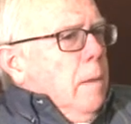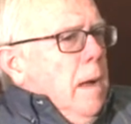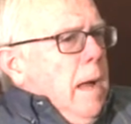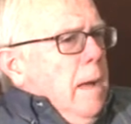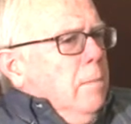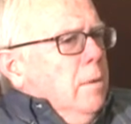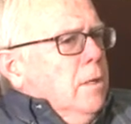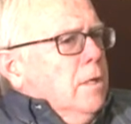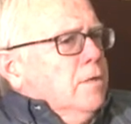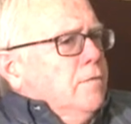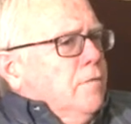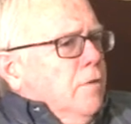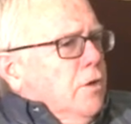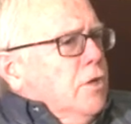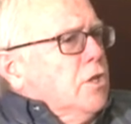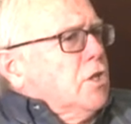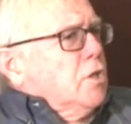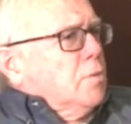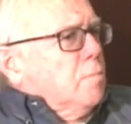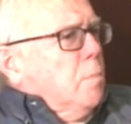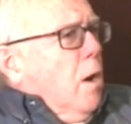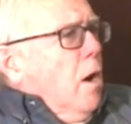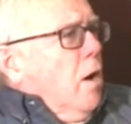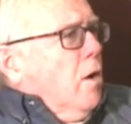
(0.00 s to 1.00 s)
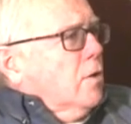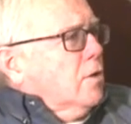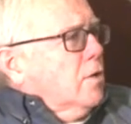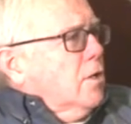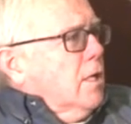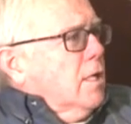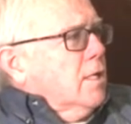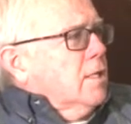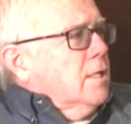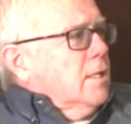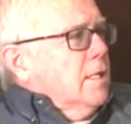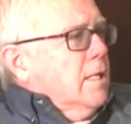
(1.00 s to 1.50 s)
Bible is very sparse.
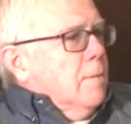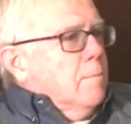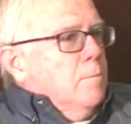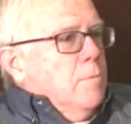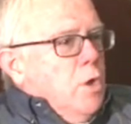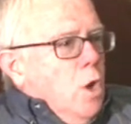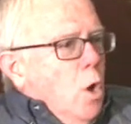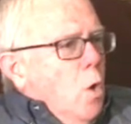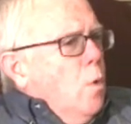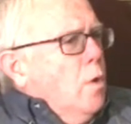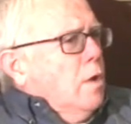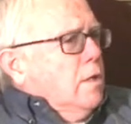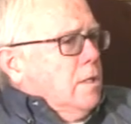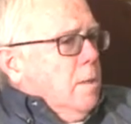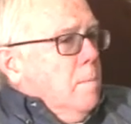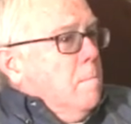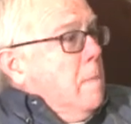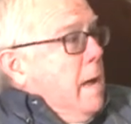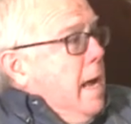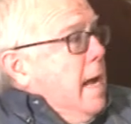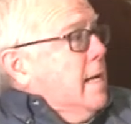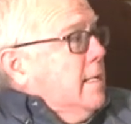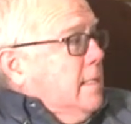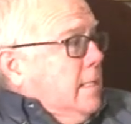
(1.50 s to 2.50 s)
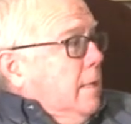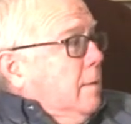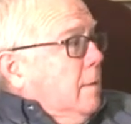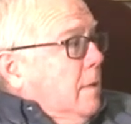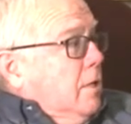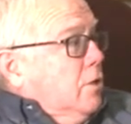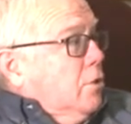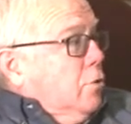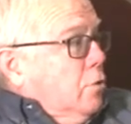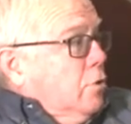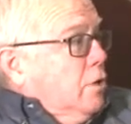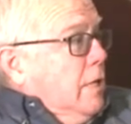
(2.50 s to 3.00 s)
It Noah is amazing
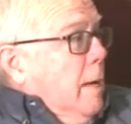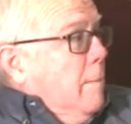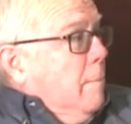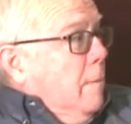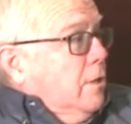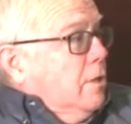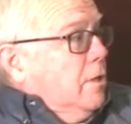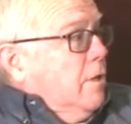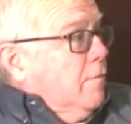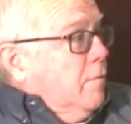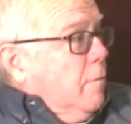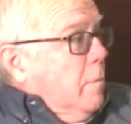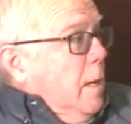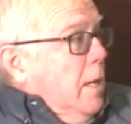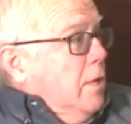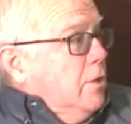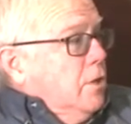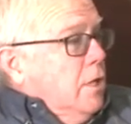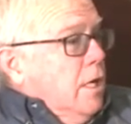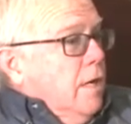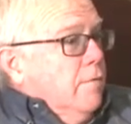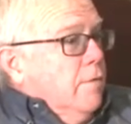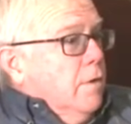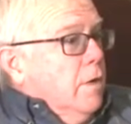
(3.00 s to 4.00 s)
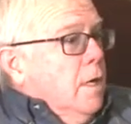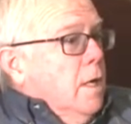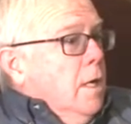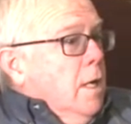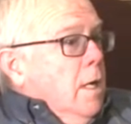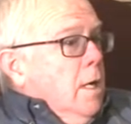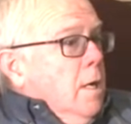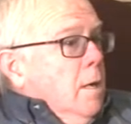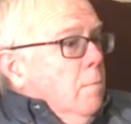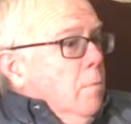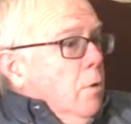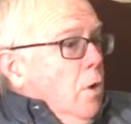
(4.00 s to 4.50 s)
because there's that much information given, right.
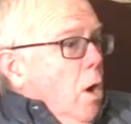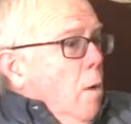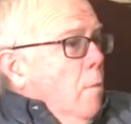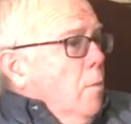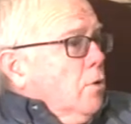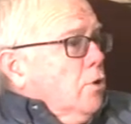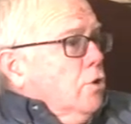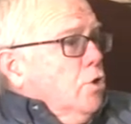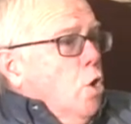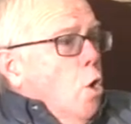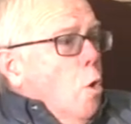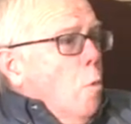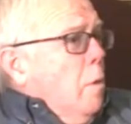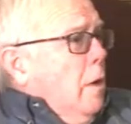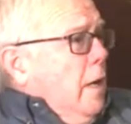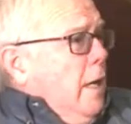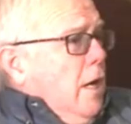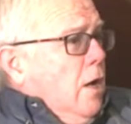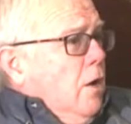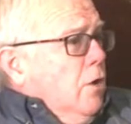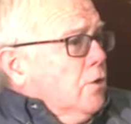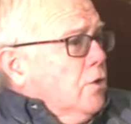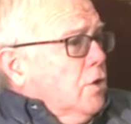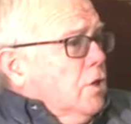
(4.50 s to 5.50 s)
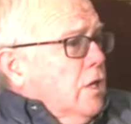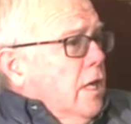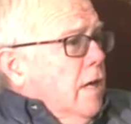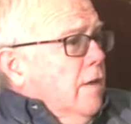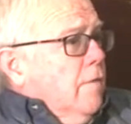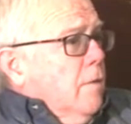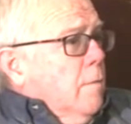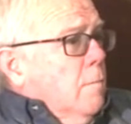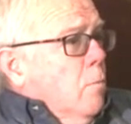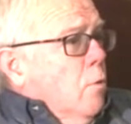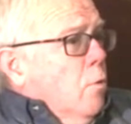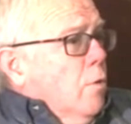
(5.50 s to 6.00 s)
but almost nobody else is
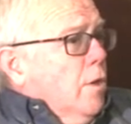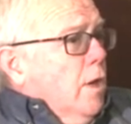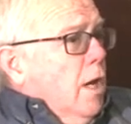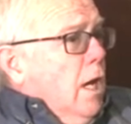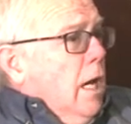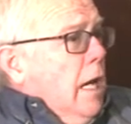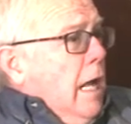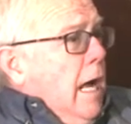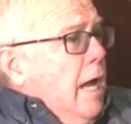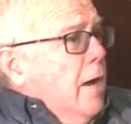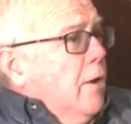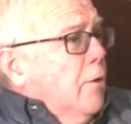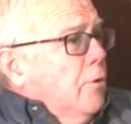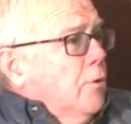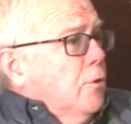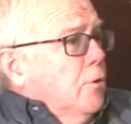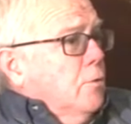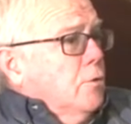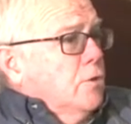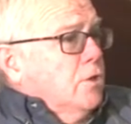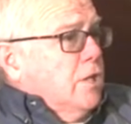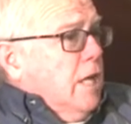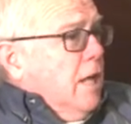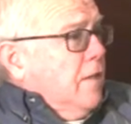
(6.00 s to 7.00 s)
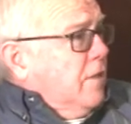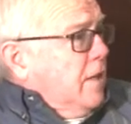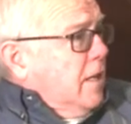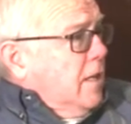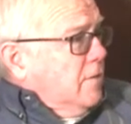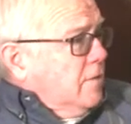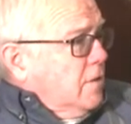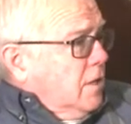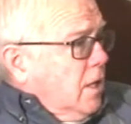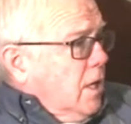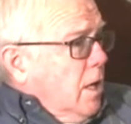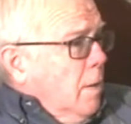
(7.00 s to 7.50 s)
given more than a line or two. Seth
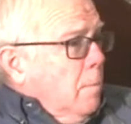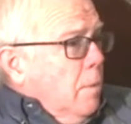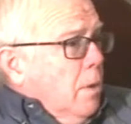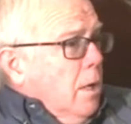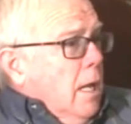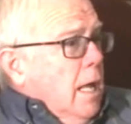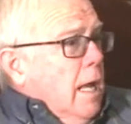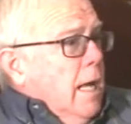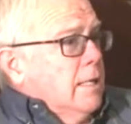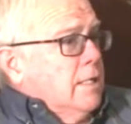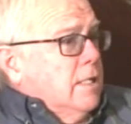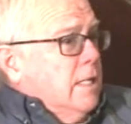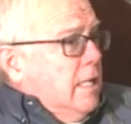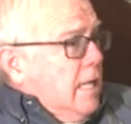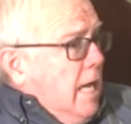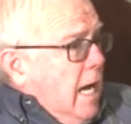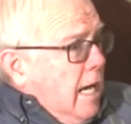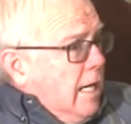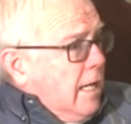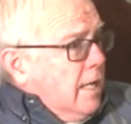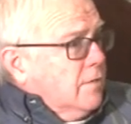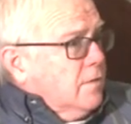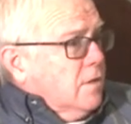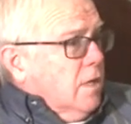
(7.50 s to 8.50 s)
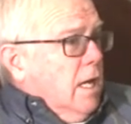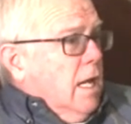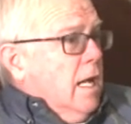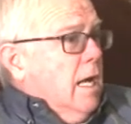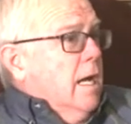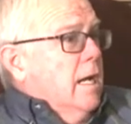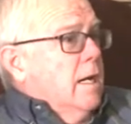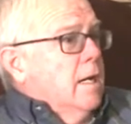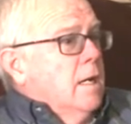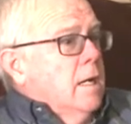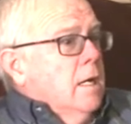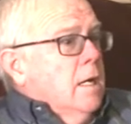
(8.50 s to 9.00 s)
gives a couple lines. Enoch gives a
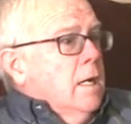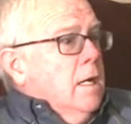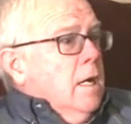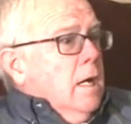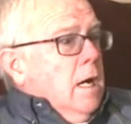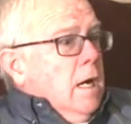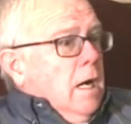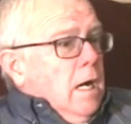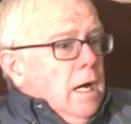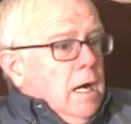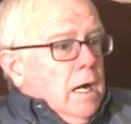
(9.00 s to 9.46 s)
line. Mm-hmm.